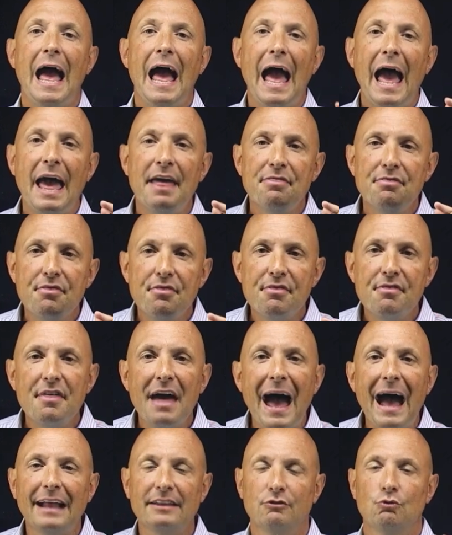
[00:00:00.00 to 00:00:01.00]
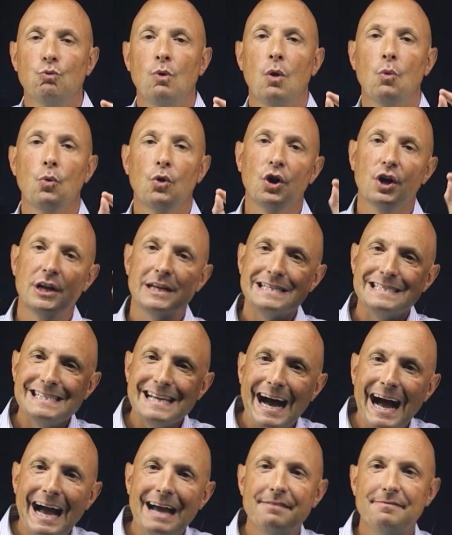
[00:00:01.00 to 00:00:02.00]
And that's where we're going to
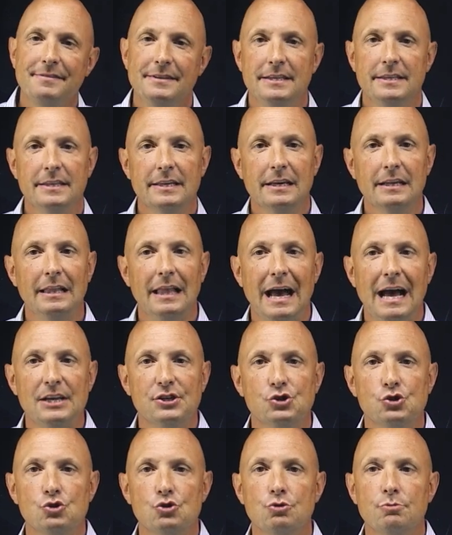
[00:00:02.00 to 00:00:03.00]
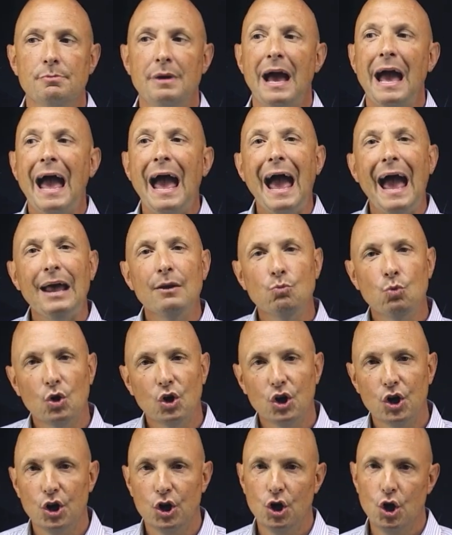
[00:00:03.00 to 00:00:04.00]
dive into the classroom and we're
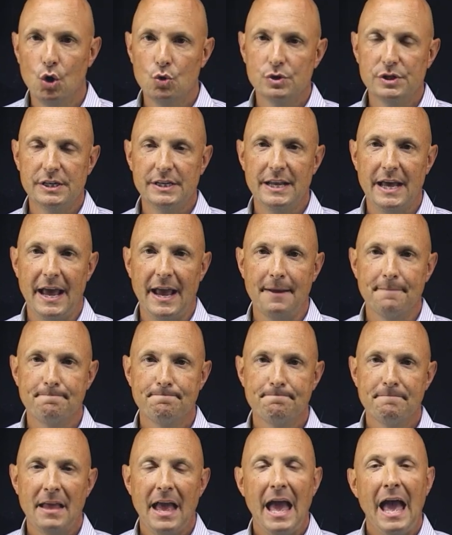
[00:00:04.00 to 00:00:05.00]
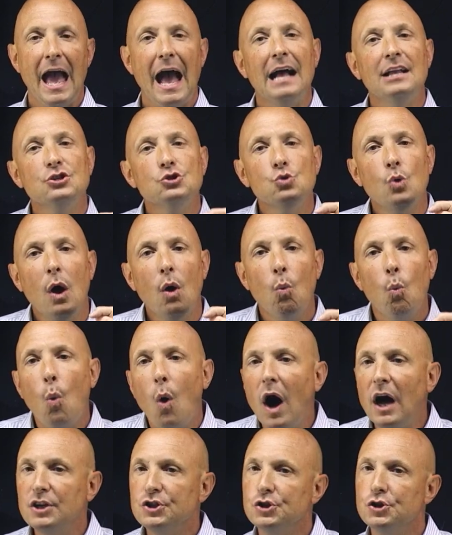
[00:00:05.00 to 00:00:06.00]
going to go today. And so I
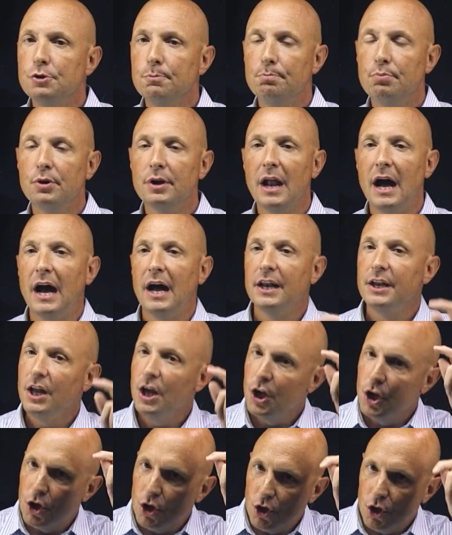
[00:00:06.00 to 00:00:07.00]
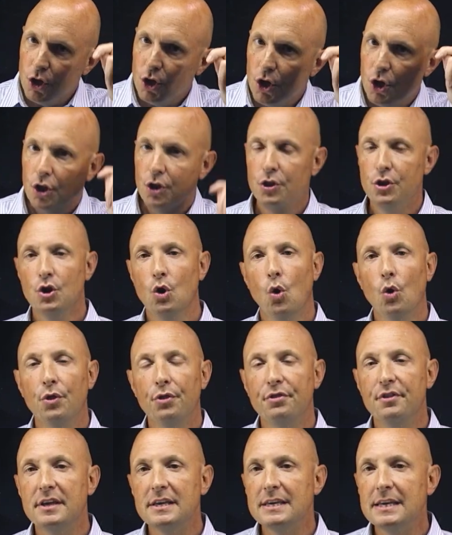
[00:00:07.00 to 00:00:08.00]
want you to put on the old
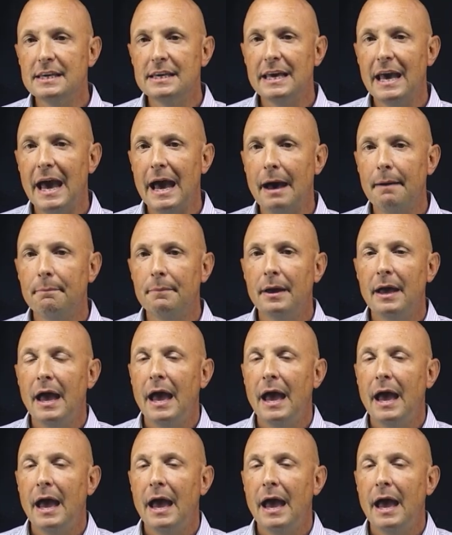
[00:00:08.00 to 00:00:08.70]
thinking cap.